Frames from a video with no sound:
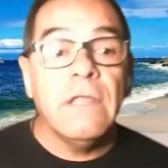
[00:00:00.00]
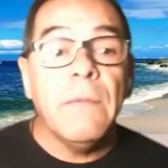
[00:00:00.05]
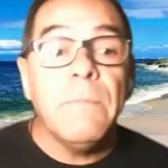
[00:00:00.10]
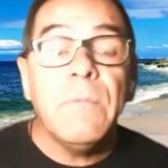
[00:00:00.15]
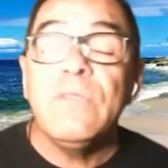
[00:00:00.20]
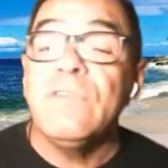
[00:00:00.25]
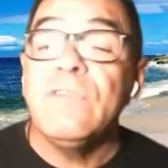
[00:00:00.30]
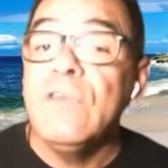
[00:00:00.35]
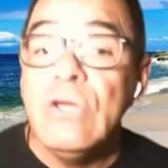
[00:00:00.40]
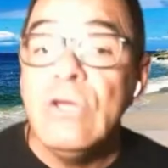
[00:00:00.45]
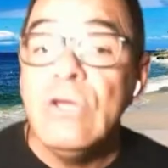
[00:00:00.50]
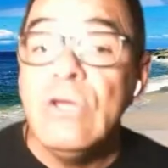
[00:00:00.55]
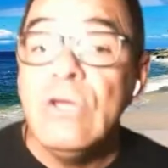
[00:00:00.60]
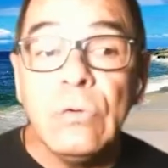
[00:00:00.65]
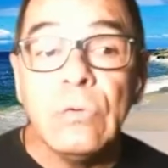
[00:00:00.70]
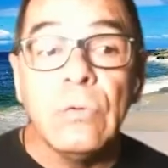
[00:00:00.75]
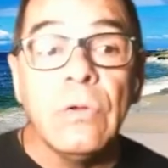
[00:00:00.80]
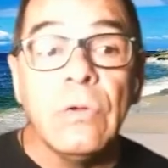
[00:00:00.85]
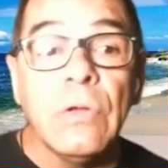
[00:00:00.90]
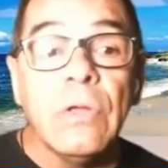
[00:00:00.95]
Number
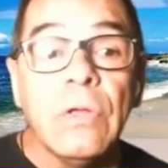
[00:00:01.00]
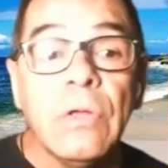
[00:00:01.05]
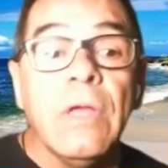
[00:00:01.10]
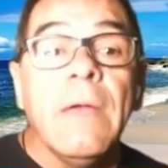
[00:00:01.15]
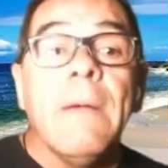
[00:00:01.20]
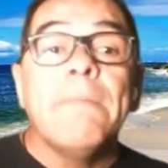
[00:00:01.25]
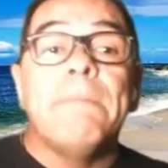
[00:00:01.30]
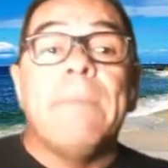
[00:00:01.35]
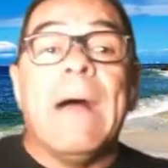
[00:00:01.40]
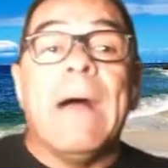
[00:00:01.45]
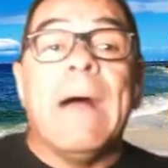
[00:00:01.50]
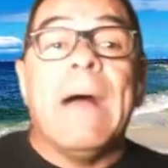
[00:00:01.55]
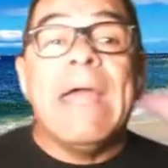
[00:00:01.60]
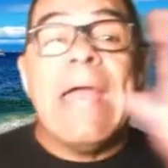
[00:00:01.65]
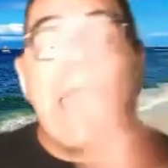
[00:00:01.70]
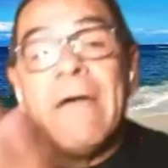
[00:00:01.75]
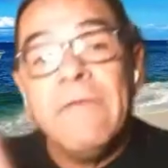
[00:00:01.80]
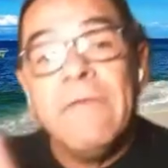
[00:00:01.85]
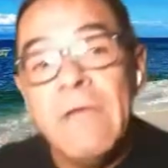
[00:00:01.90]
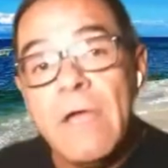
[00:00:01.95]
2, by
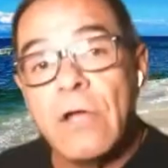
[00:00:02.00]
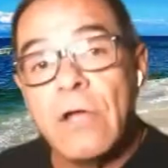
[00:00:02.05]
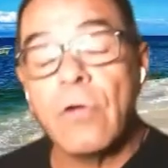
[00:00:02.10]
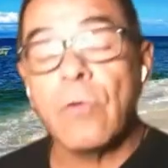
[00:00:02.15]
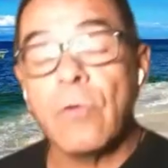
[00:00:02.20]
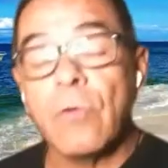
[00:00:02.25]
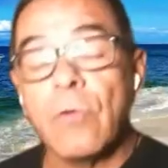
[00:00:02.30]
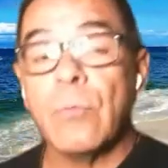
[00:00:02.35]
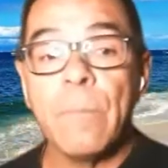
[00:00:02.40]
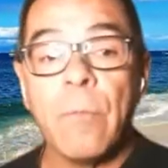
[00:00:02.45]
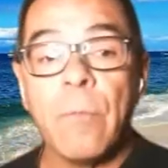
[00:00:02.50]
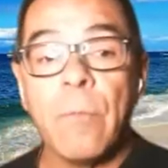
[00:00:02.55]
having a career